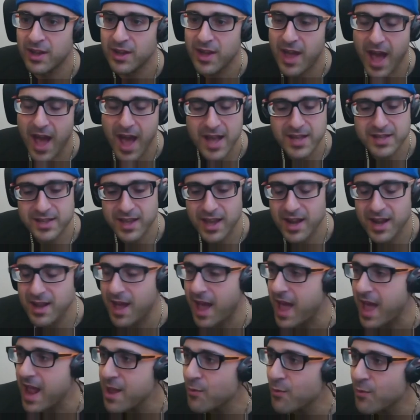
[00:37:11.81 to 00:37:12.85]
Ask
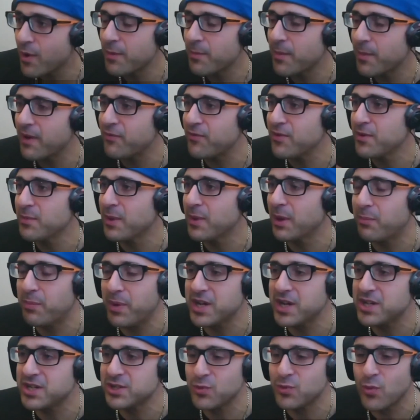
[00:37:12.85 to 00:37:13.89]
any one of my female
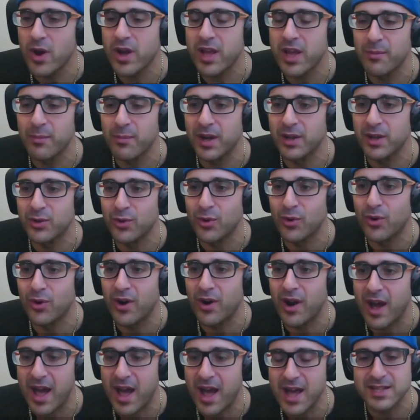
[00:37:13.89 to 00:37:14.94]
patients walking in my door,
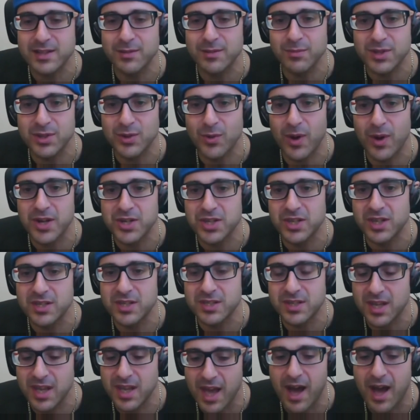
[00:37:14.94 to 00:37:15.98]
I ask them this question, they
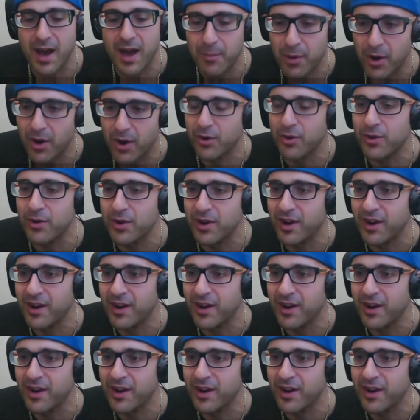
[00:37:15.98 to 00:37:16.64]
say, yeah, I'm hungrier.